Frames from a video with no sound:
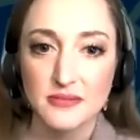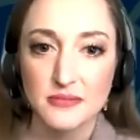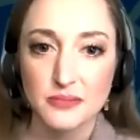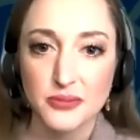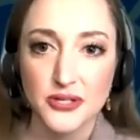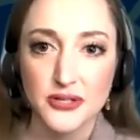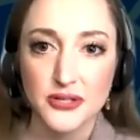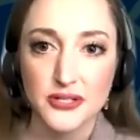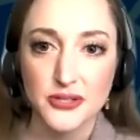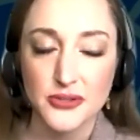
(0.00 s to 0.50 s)

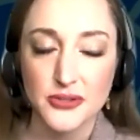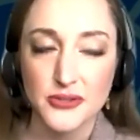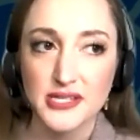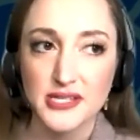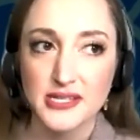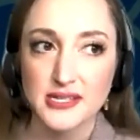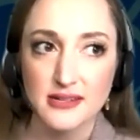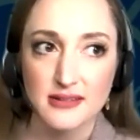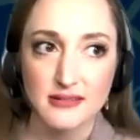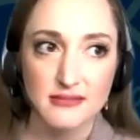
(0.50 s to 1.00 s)

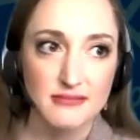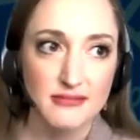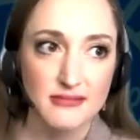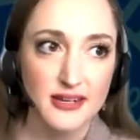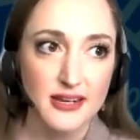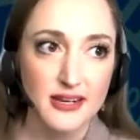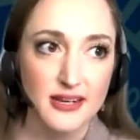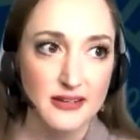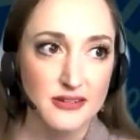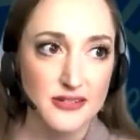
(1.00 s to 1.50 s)
produced
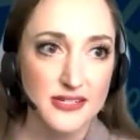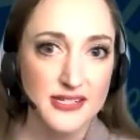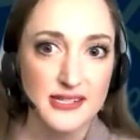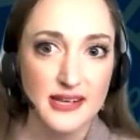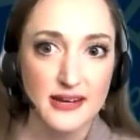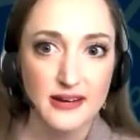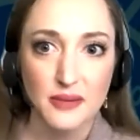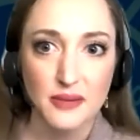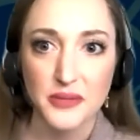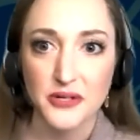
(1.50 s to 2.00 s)
and
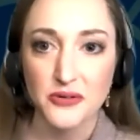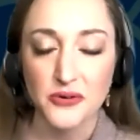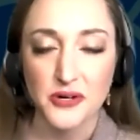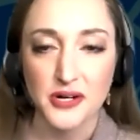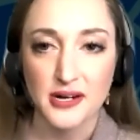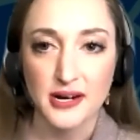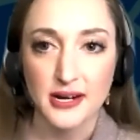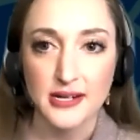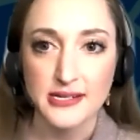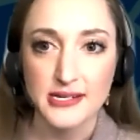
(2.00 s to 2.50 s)
set up and
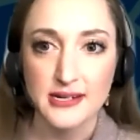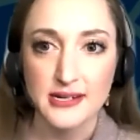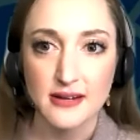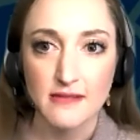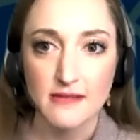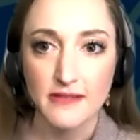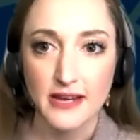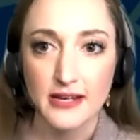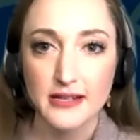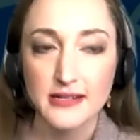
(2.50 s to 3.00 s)
organized in
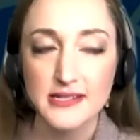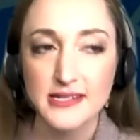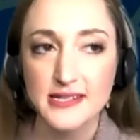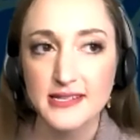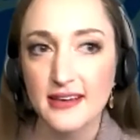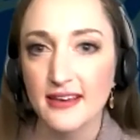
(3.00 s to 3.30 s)
advance,